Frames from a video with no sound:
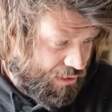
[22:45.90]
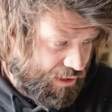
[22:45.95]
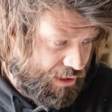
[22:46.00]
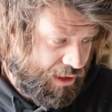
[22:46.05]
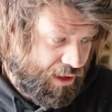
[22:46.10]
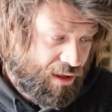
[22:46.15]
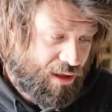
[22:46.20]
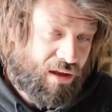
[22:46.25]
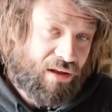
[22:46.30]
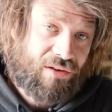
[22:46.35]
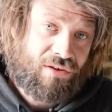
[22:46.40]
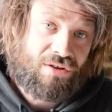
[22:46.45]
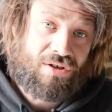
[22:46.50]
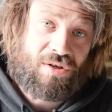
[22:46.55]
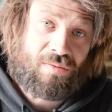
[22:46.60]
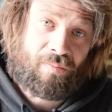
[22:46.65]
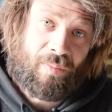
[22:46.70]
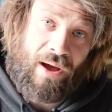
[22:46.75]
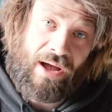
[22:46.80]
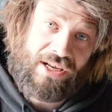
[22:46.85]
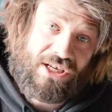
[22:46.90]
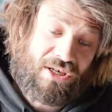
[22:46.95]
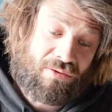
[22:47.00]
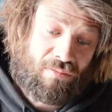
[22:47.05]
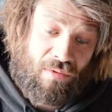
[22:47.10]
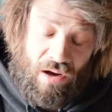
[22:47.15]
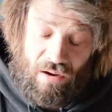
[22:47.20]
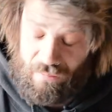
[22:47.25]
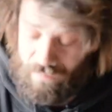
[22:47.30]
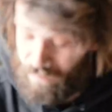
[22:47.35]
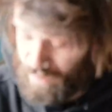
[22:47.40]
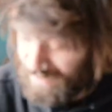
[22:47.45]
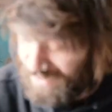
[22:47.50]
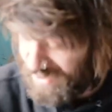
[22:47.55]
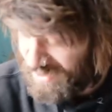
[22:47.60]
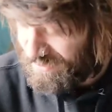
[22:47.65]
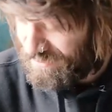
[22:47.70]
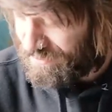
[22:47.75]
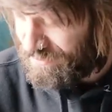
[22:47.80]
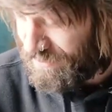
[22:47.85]
any, you just patch them up with
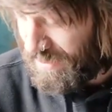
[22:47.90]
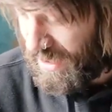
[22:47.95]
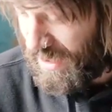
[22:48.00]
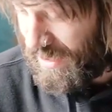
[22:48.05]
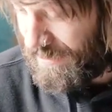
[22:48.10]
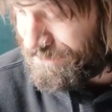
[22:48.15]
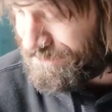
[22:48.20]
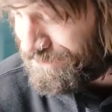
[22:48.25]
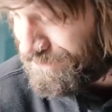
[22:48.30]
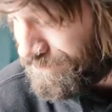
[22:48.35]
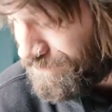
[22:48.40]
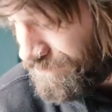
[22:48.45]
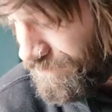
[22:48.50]
some